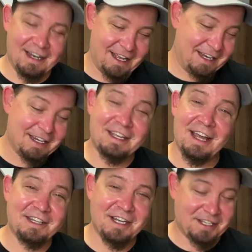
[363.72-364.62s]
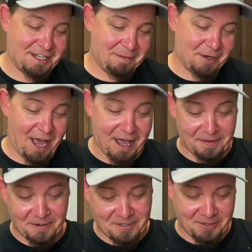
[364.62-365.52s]
i didn't catch any salmon
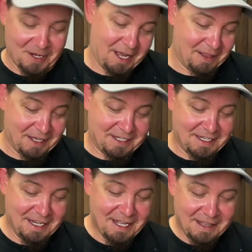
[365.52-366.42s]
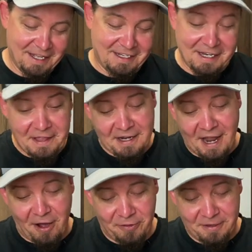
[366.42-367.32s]
either so yeah that's that's that's
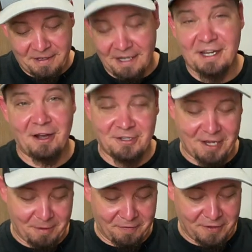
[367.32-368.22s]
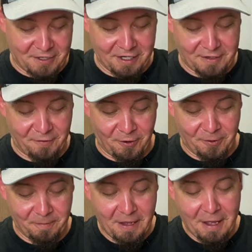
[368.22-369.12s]
how that's how salmon fishing is for
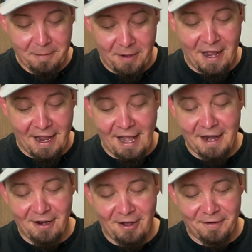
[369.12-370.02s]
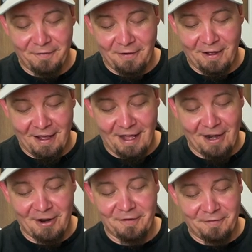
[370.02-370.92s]
you but i got a lot of uh, a
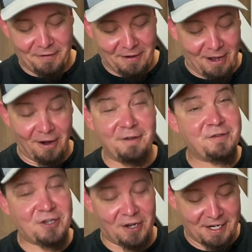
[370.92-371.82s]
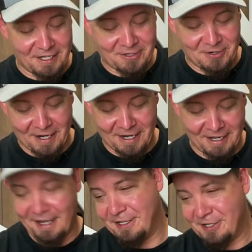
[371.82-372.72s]
lot of uh, a lot of sun yesterday
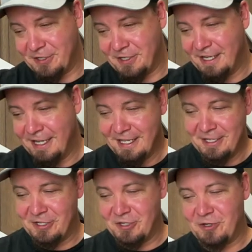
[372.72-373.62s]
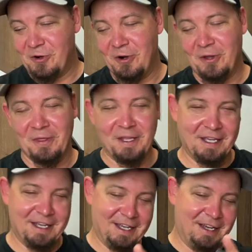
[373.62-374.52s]
i just just saw on
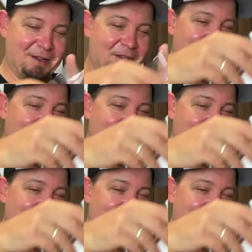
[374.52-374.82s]
the uh, on the